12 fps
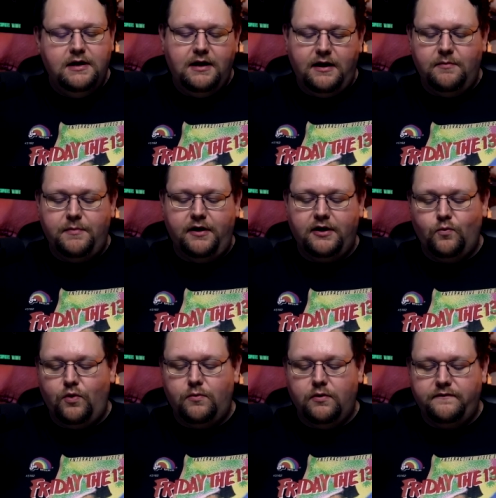An American
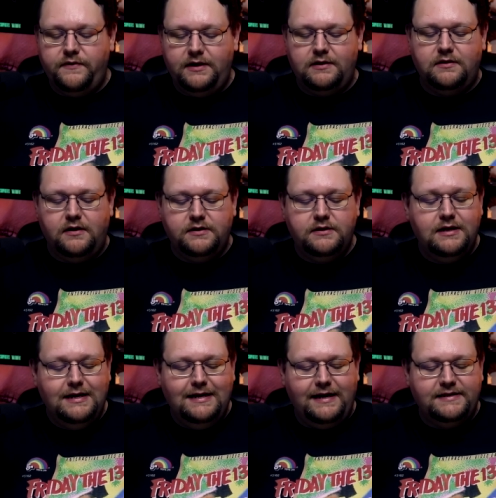Werewolf in London.
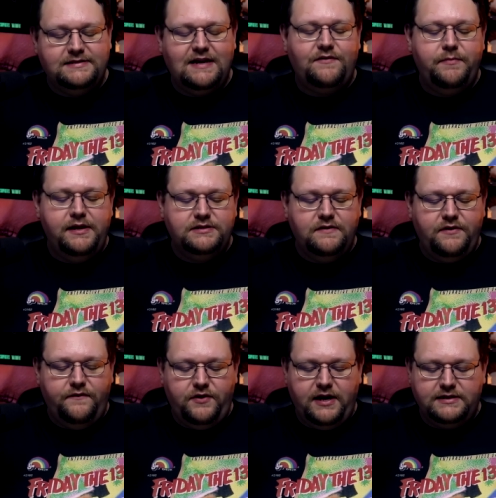It's 7 minutes and
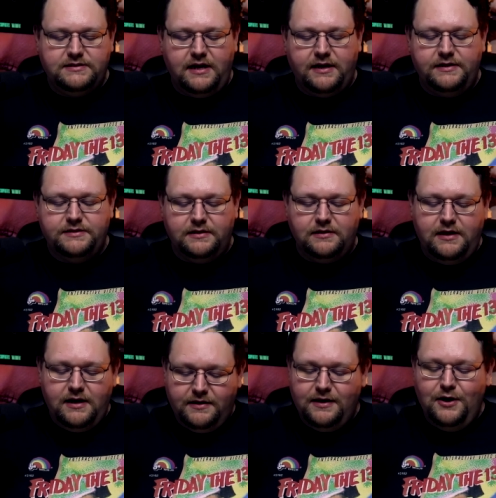58 seconds in
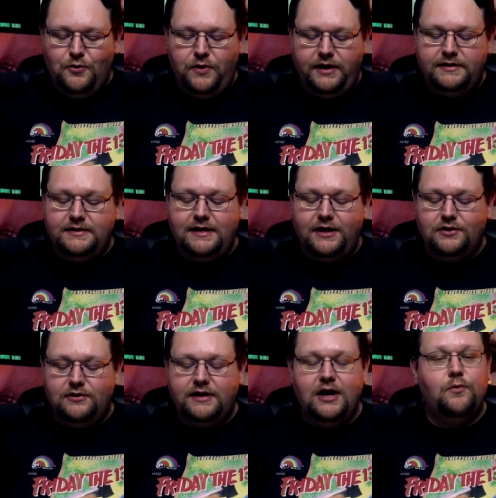length. We get to take a
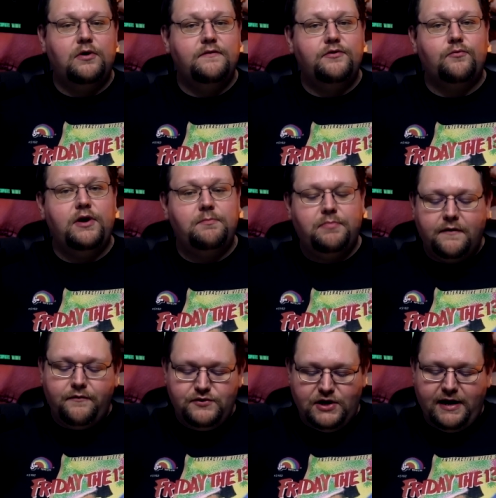look at one of the red
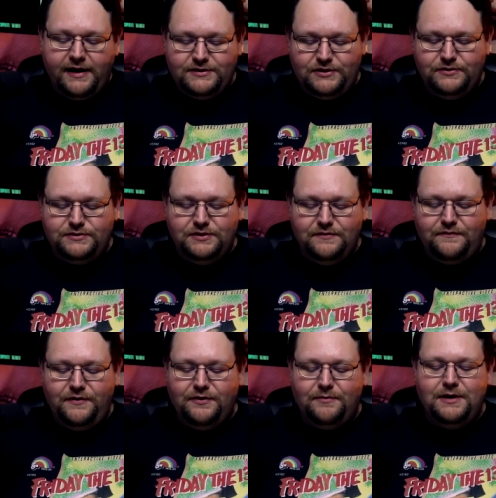puffer jackets used in the
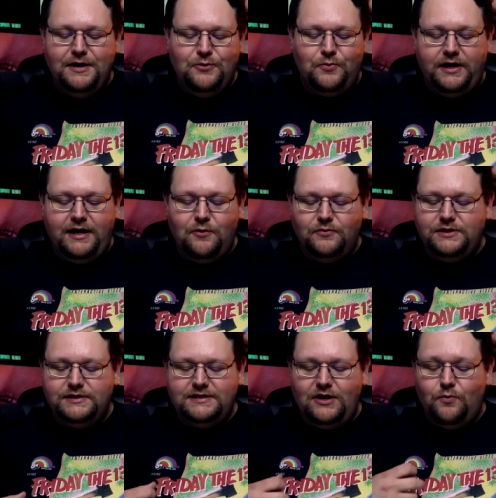film. We get
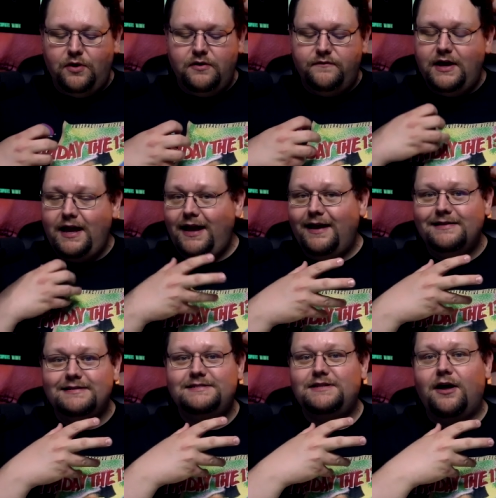to see one of the
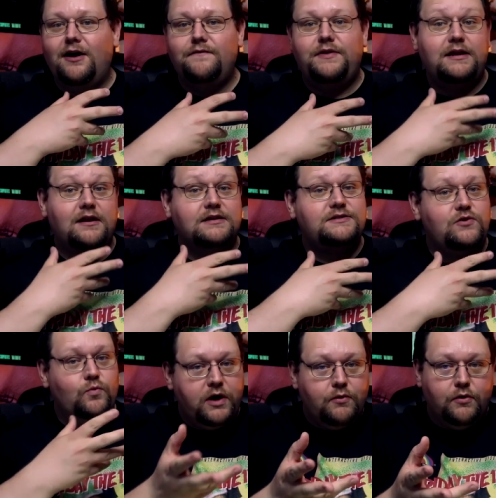heads of the Nazi
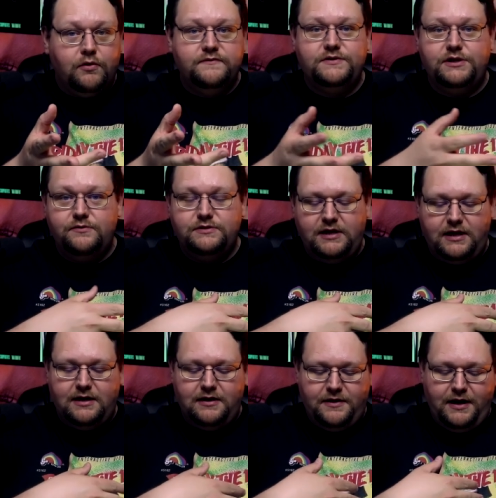werewolves used
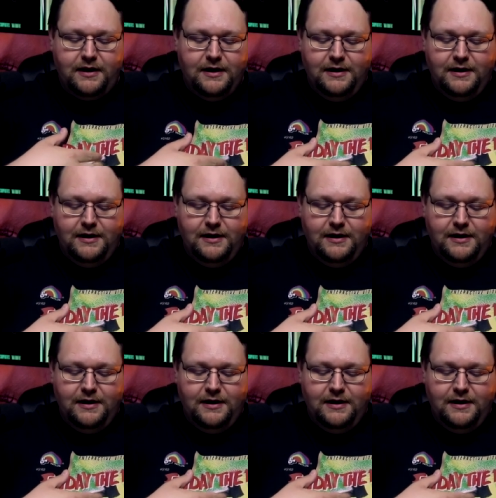in the